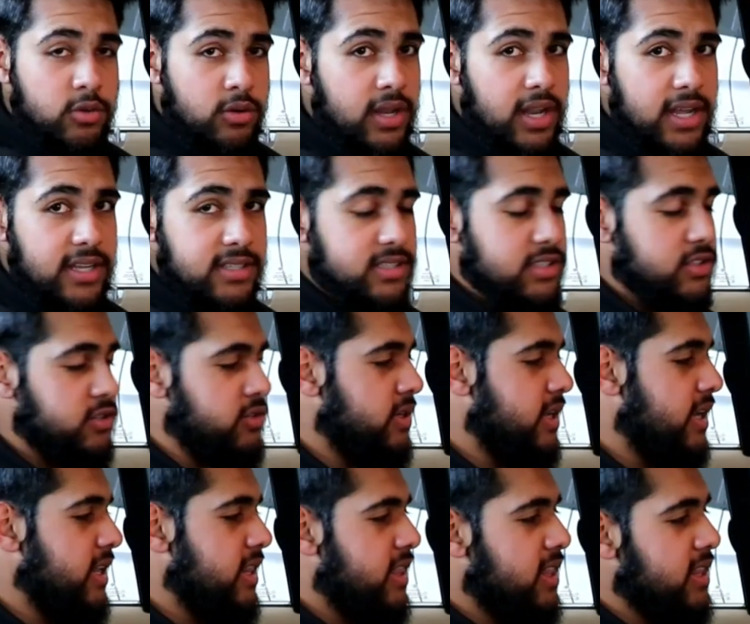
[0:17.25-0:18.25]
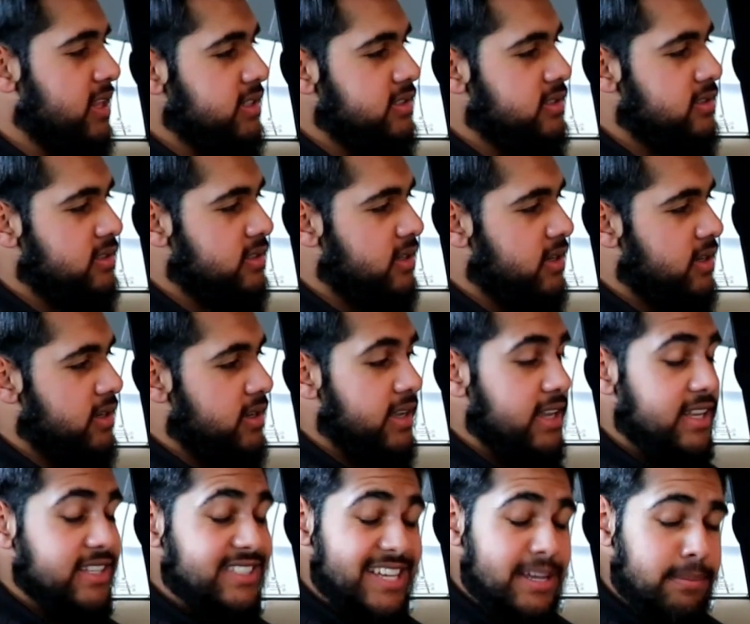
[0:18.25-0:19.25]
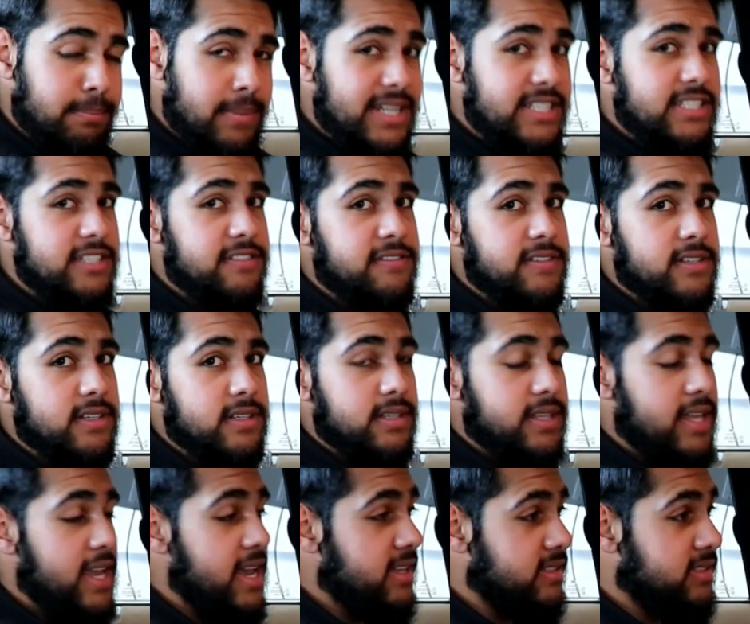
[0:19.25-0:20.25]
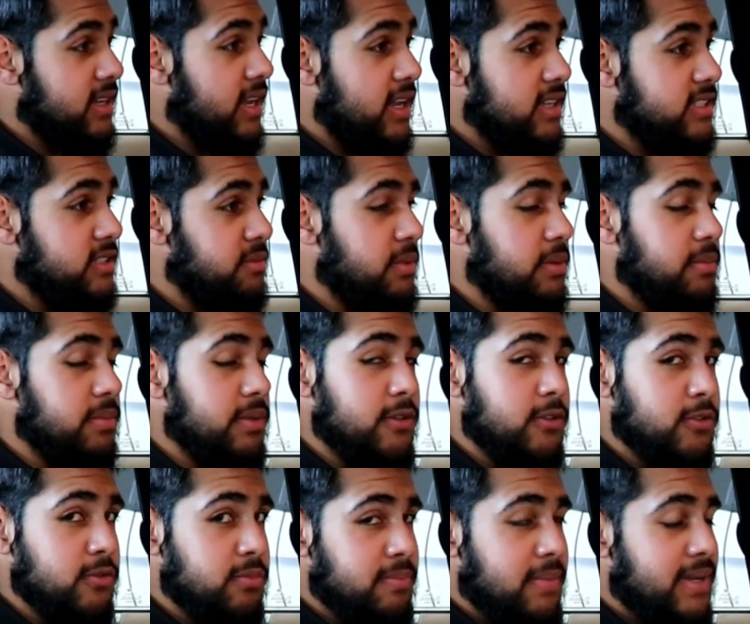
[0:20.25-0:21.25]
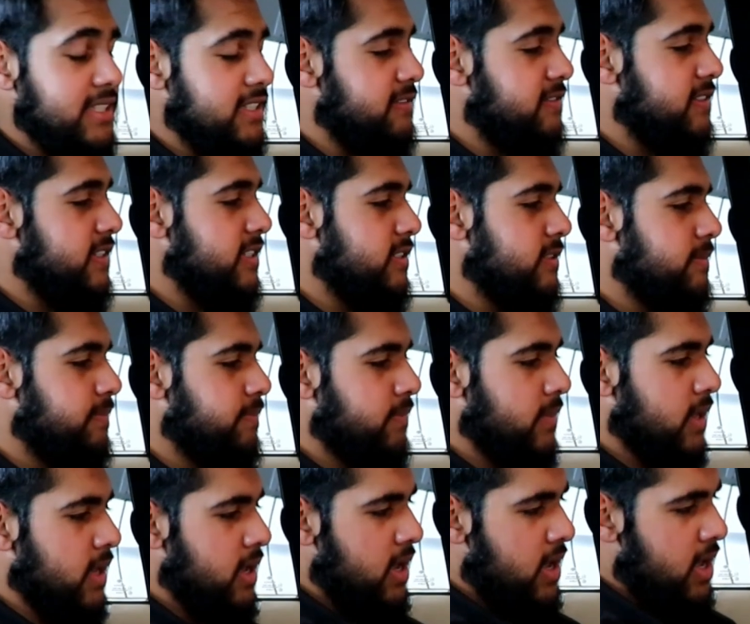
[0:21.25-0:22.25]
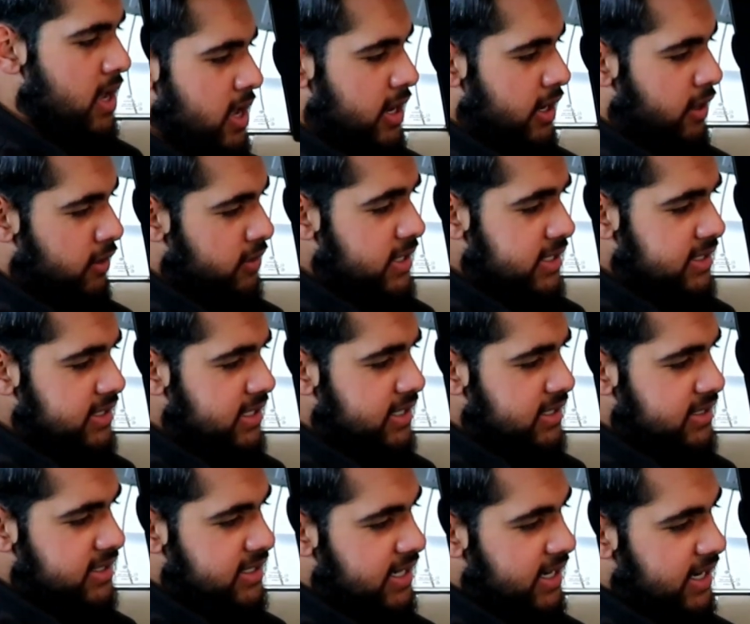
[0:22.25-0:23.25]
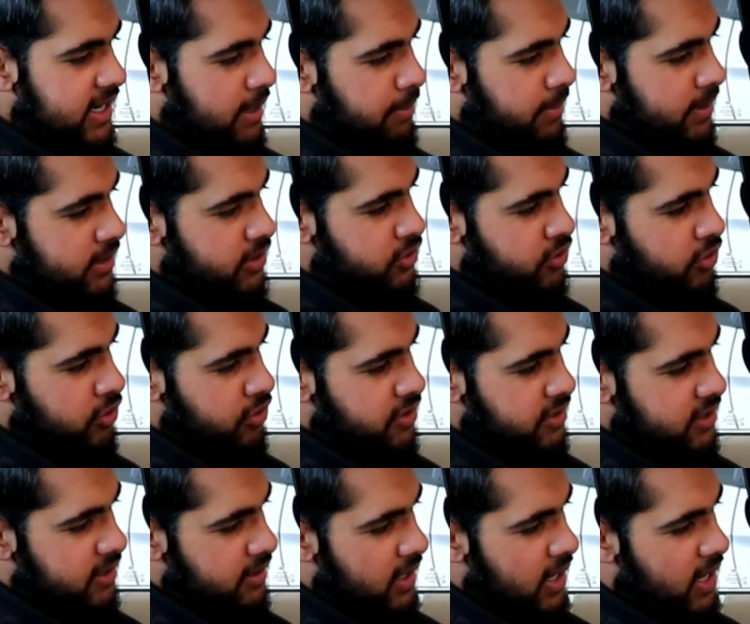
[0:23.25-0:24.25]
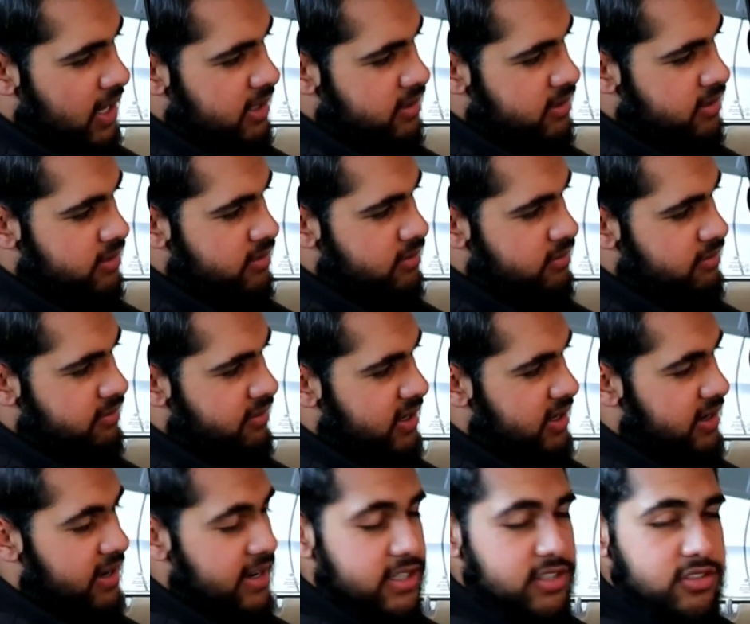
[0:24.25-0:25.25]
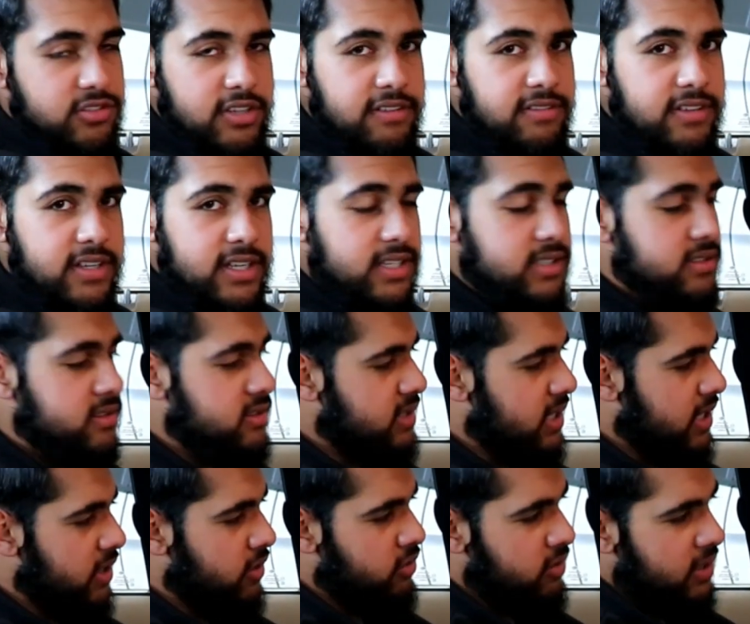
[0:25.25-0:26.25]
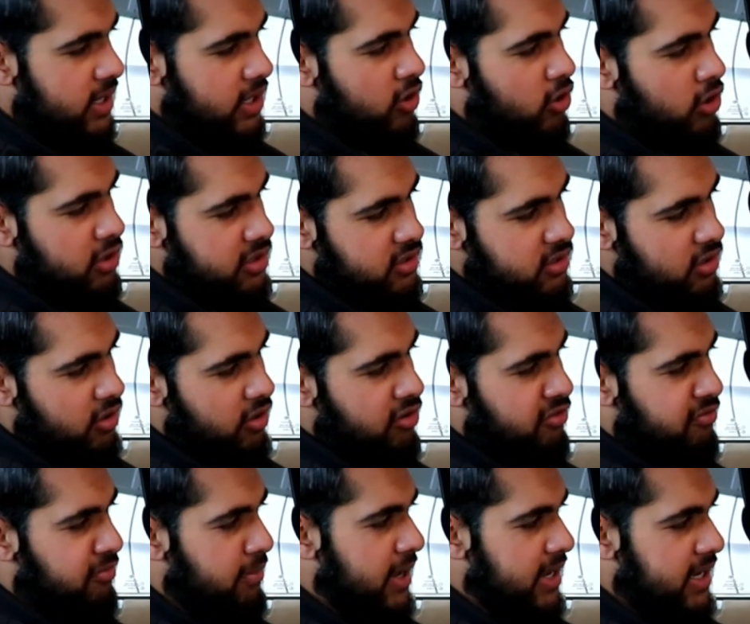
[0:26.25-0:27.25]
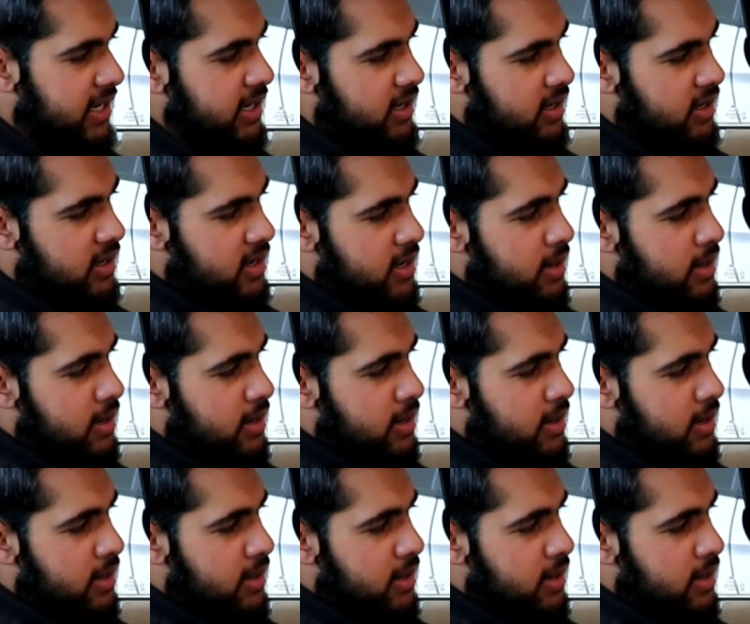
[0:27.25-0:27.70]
so classy today, this is a metaphor. Yes, classy people use metaphors. Now this little teacup and saucer aren't very extravagant. They don't really cost a lot of money,